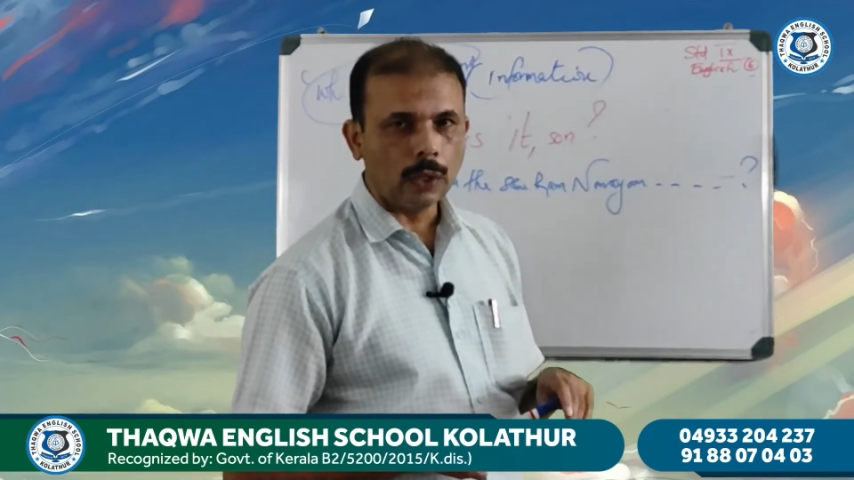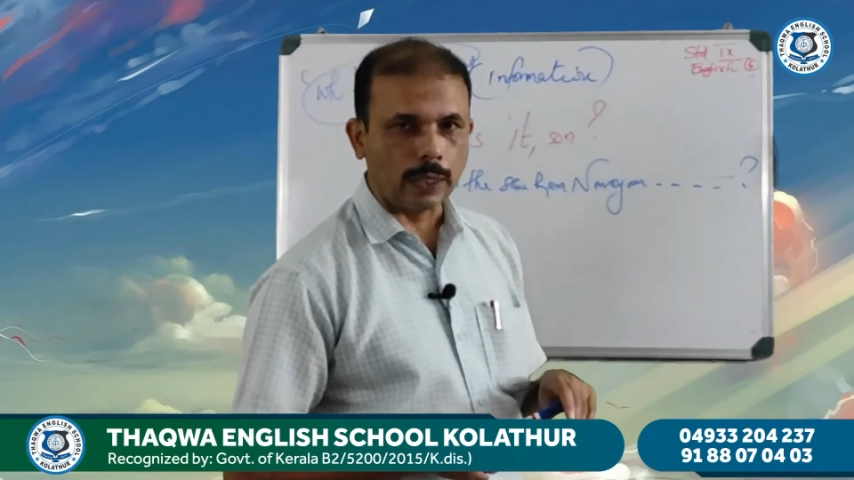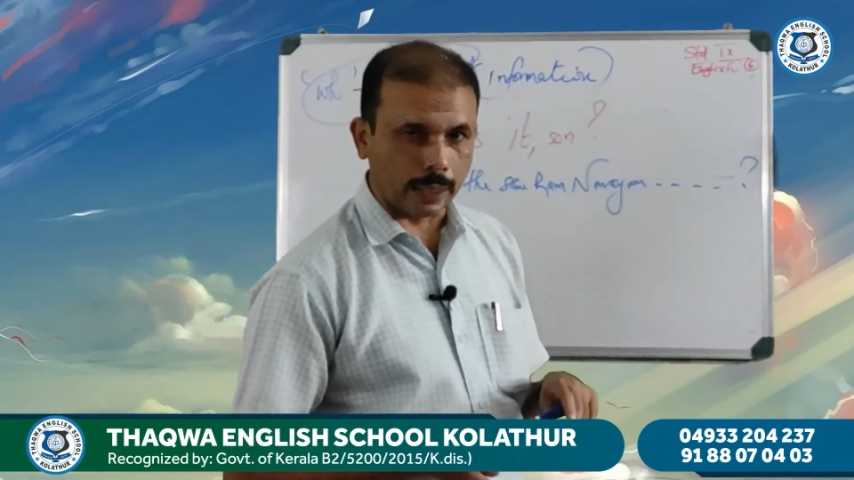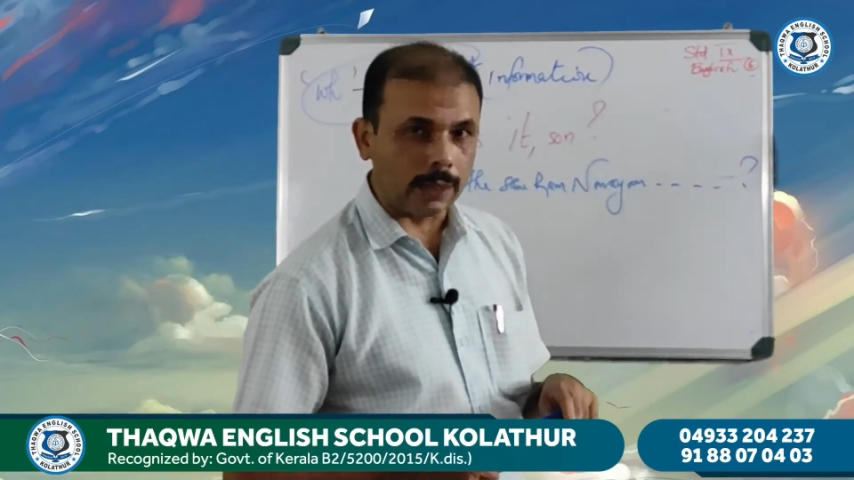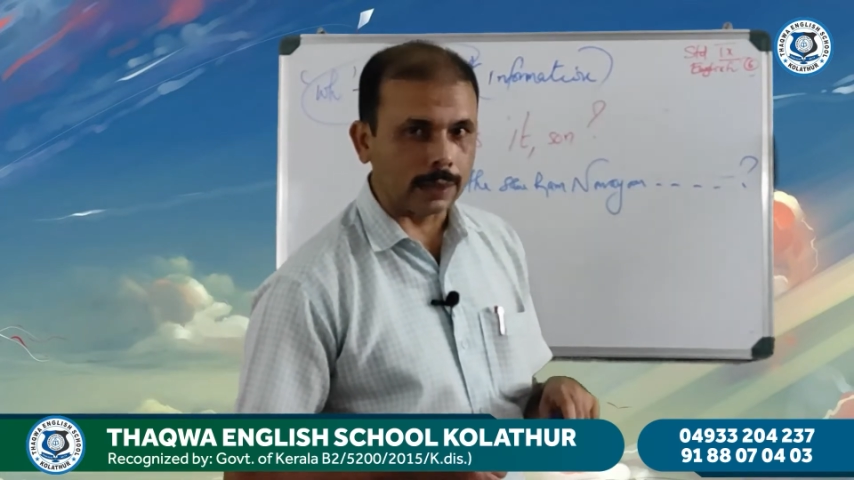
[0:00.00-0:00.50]

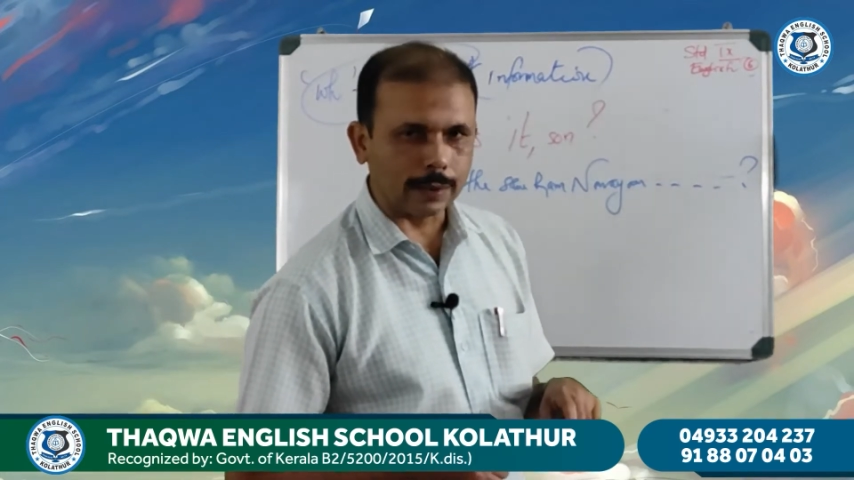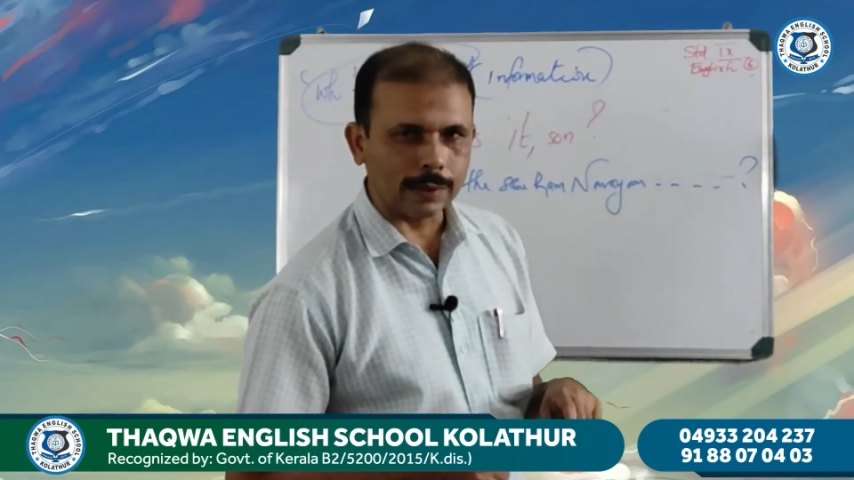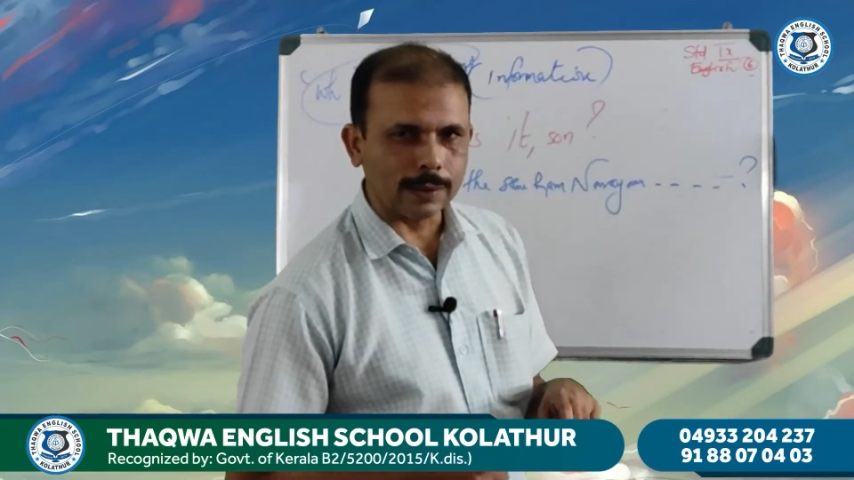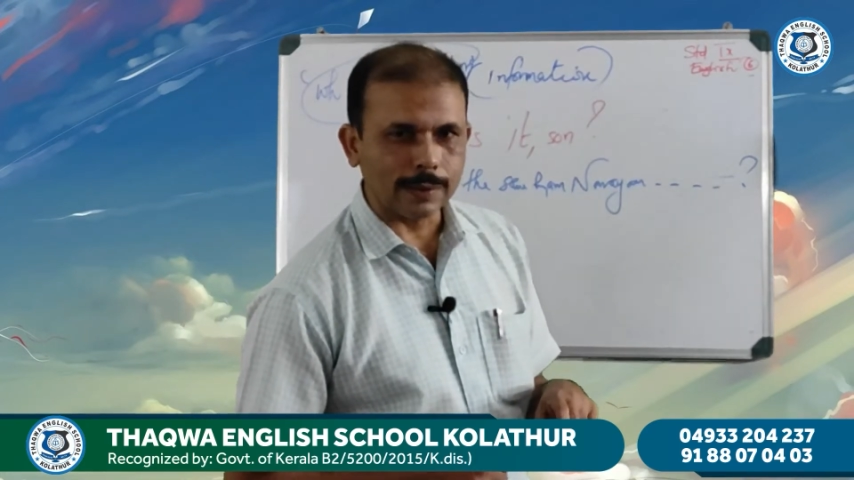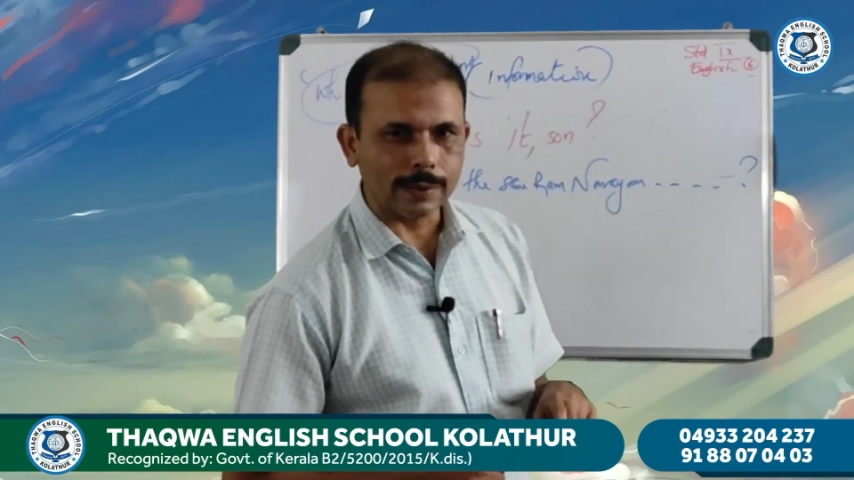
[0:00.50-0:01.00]

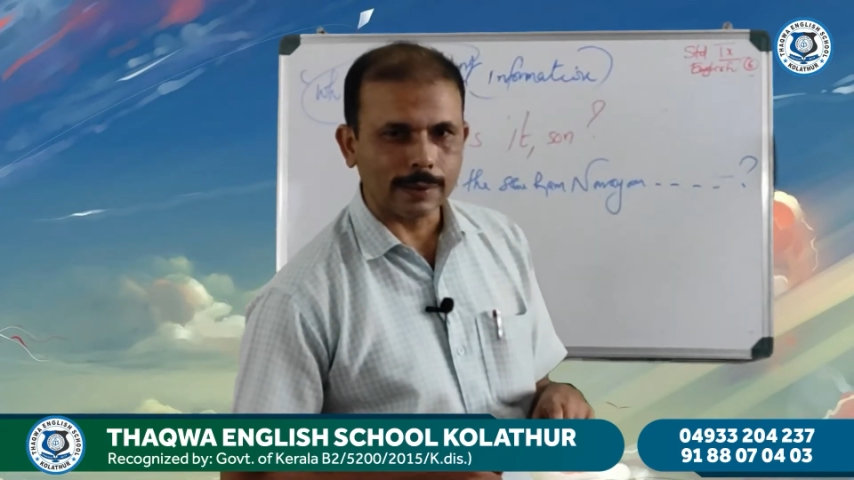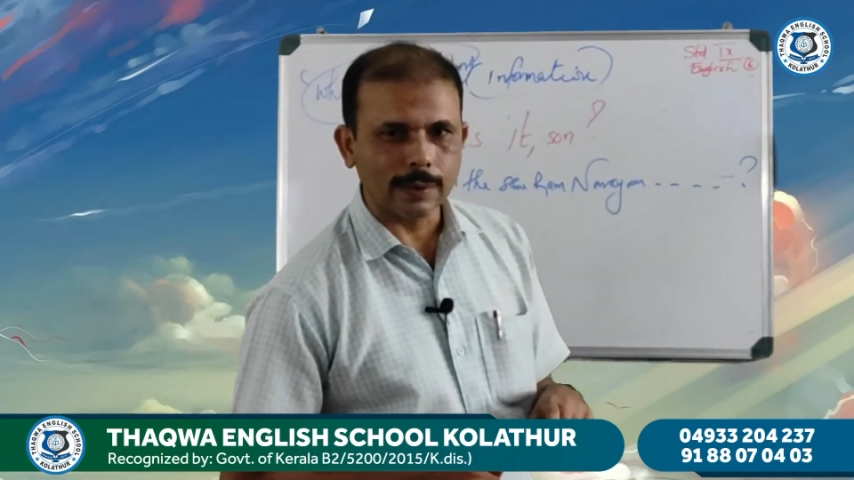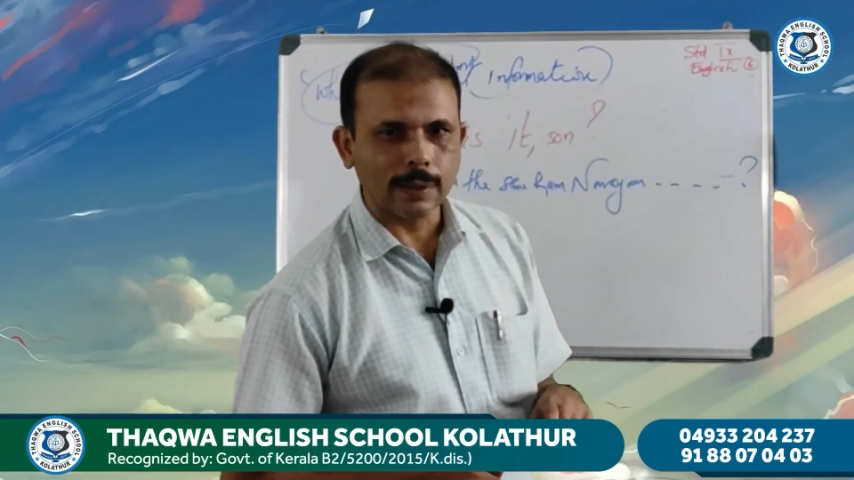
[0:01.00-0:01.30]
yes.